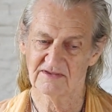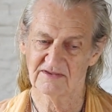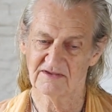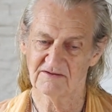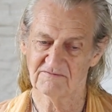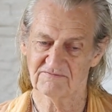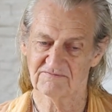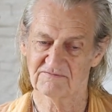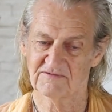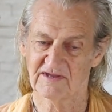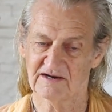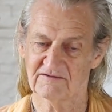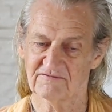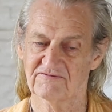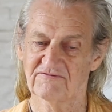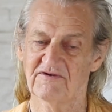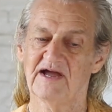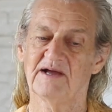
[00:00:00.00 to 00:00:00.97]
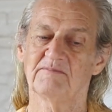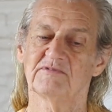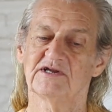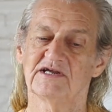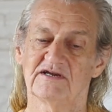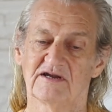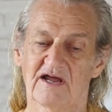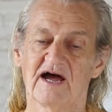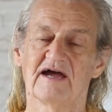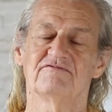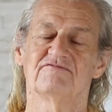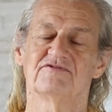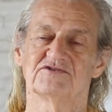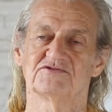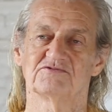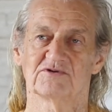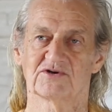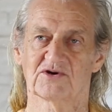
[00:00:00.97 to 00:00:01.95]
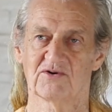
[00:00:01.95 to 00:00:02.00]
that family life
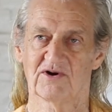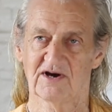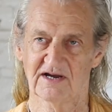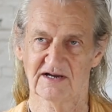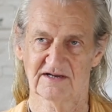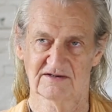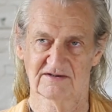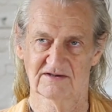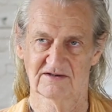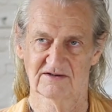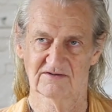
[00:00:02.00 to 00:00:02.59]
is required